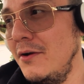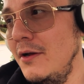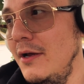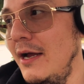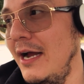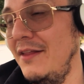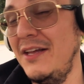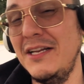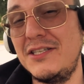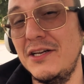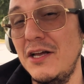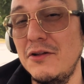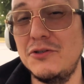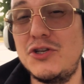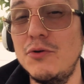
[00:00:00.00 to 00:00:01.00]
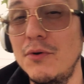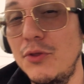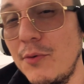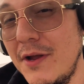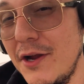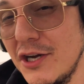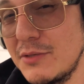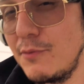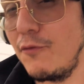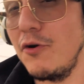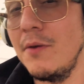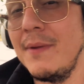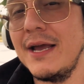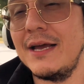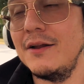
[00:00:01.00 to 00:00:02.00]
and then it's another two or three years before
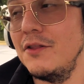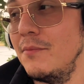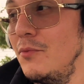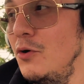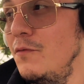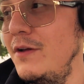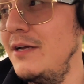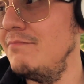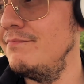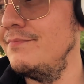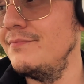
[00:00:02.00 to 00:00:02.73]
you make another movie.